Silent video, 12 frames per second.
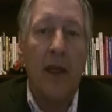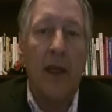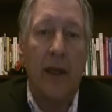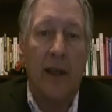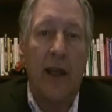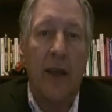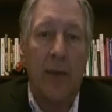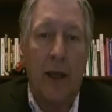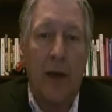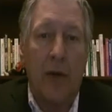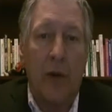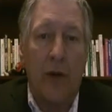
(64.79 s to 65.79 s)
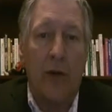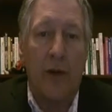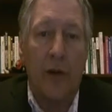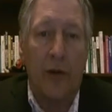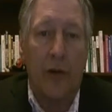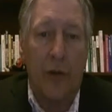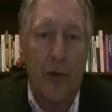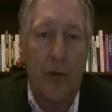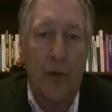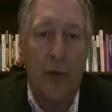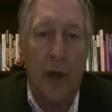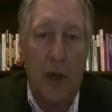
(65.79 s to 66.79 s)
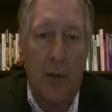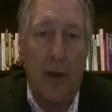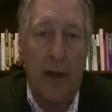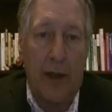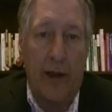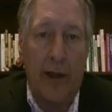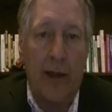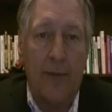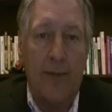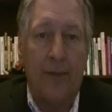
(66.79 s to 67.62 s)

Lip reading: in keeping with their true ability.